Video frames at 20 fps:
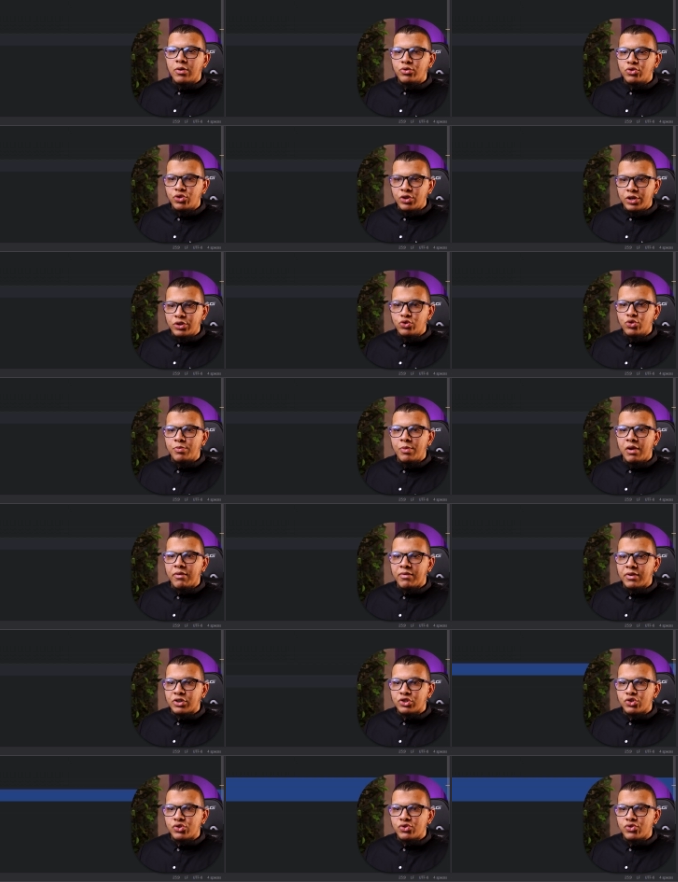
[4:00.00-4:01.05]
going to create two main
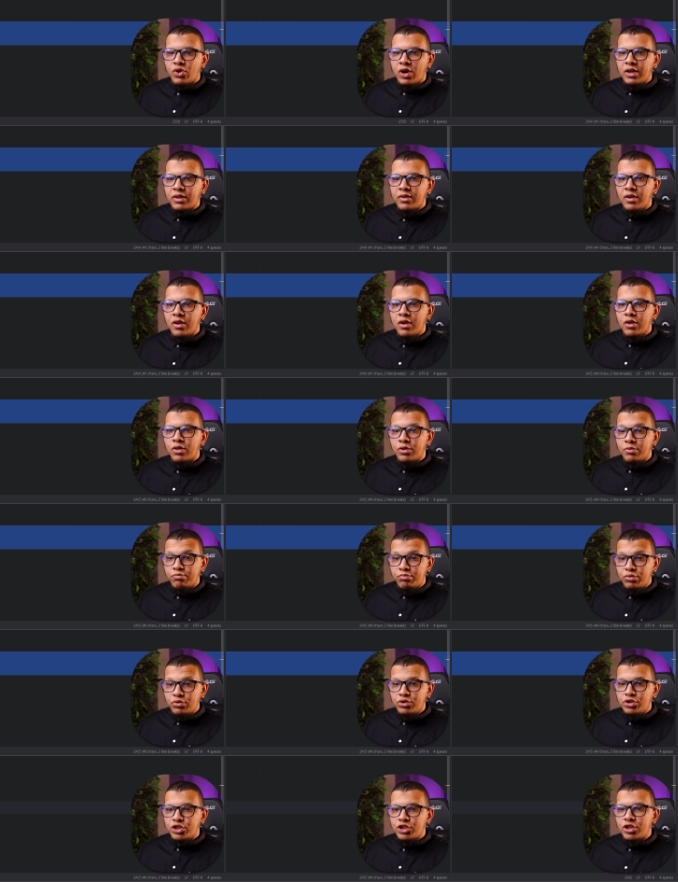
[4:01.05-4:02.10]
functions, right?
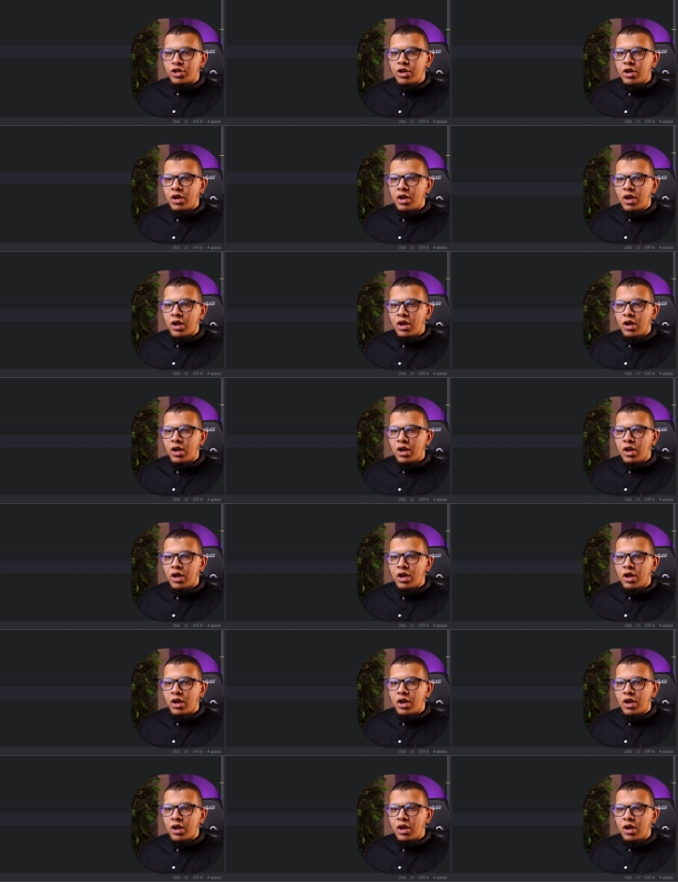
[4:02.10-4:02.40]
Push.